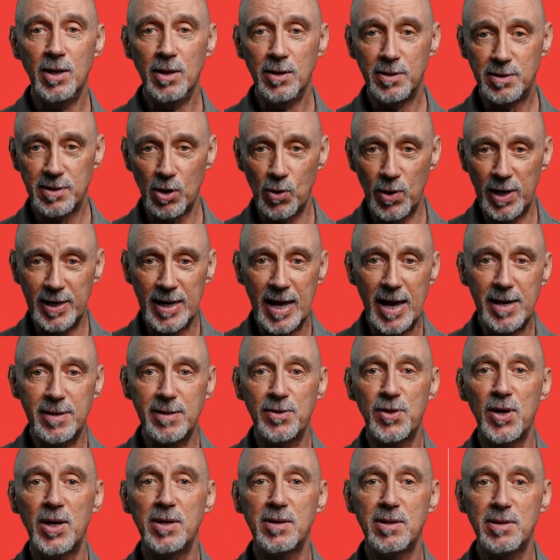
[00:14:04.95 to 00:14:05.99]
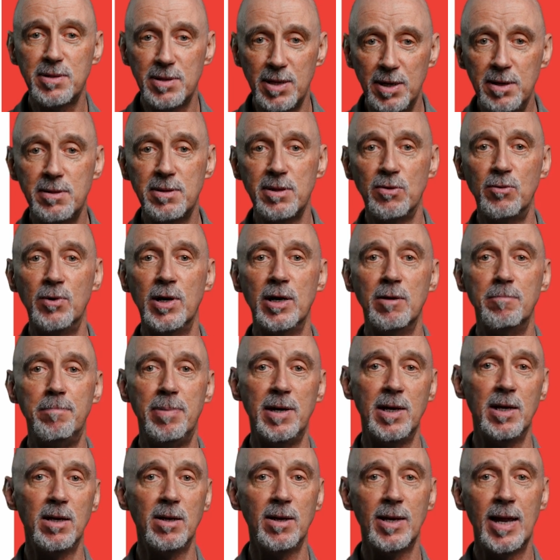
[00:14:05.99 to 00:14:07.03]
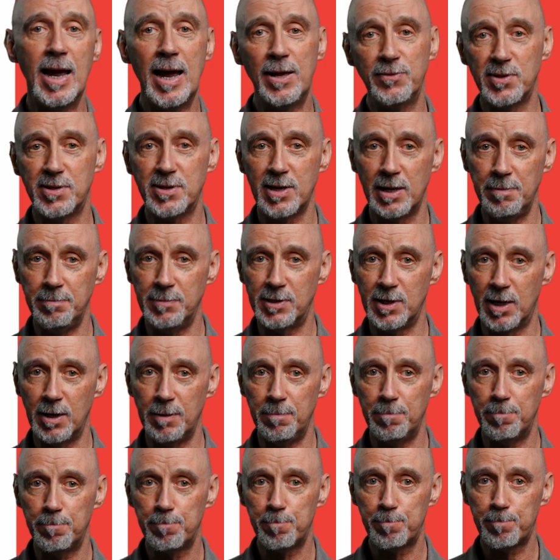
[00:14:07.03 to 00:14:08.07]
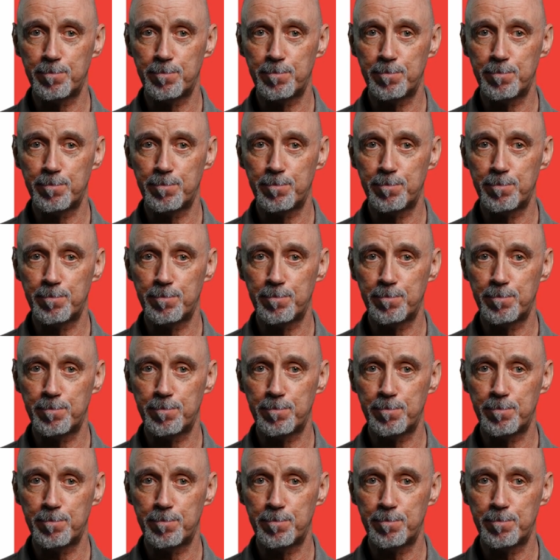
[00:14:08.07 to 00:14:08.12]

So it has that sensory appeal at the same time.